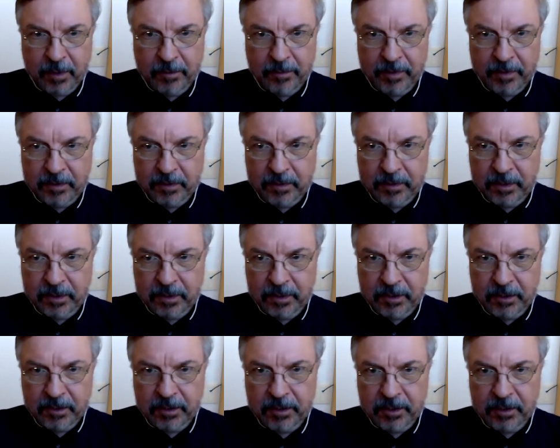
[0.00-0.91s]

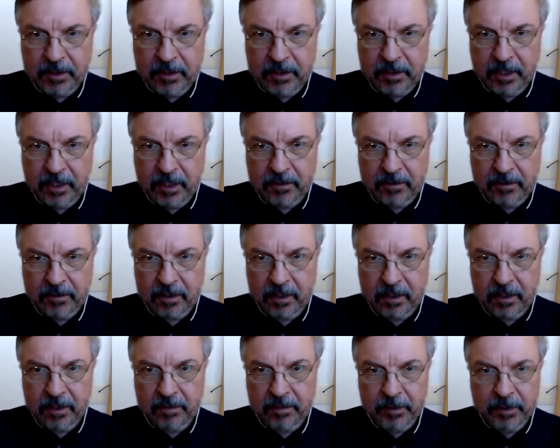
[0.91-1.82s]
presentation. Next
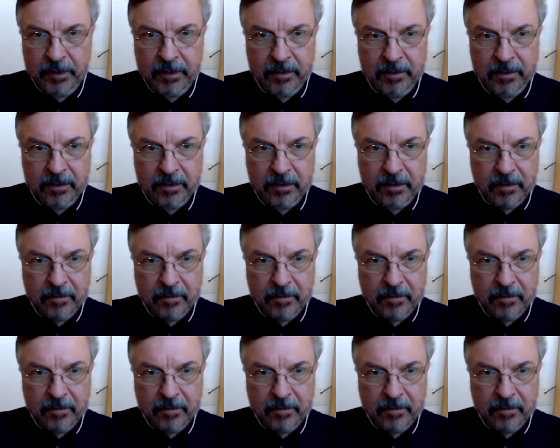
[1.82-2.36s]
slide, please.